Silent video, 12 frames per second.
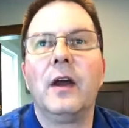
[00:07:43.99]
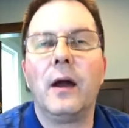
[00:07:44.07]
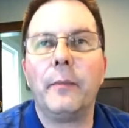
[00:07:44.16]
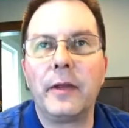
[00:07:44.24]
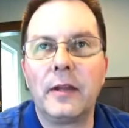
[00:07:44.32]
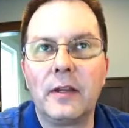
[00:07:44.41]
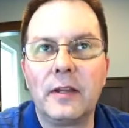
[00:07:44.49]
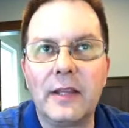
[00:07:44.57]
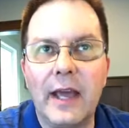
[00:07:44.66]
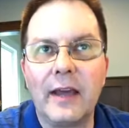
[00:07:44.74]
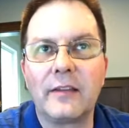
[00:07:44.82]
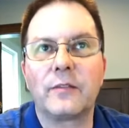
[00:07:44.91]
I mean,
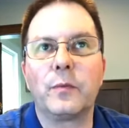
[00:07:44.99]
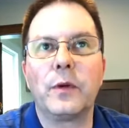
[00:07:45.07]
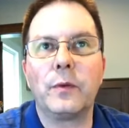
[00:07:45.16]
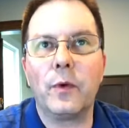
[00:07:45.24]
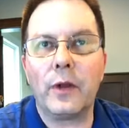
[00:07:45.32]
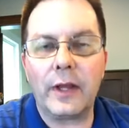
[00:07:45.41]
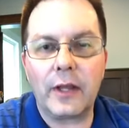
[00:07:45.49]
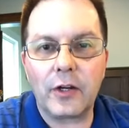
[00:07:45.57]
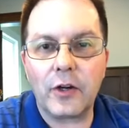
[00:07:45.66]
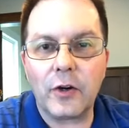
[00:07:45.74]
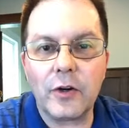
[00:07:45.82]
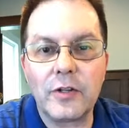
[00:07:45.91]
yes, we want to
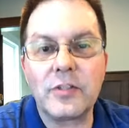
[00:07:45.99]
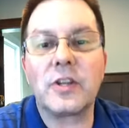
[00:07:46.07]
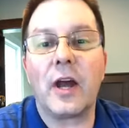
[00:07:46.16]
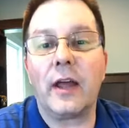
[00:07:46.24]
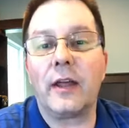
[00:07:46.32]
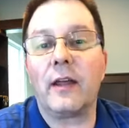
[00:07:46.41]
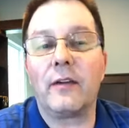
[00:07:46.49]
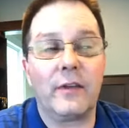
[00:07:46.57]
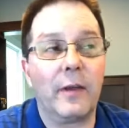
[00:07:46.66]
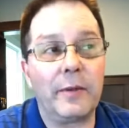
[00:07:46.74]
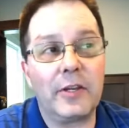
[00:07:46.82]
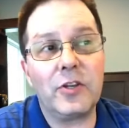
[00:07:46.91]
encourage, I
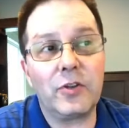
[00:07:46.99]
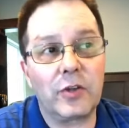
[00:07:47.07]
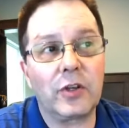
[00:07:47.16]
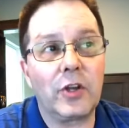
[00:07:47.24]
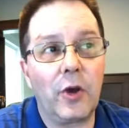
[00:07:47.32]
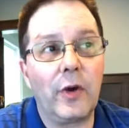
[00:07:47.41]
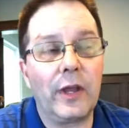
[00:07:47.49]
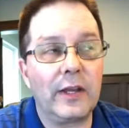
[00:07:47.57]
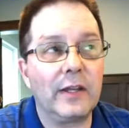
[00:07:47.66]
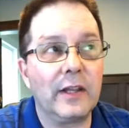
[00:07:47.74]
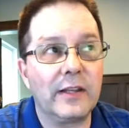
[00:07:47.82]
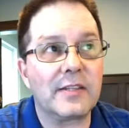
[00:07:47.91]
mean, you can go in
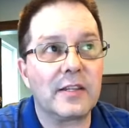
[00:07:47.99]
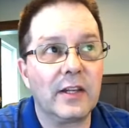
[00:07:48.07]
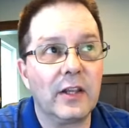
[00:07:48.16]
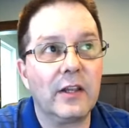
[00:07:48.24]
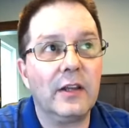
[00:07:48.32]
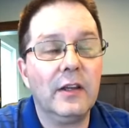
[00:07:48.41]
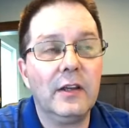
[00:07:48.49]
and listen to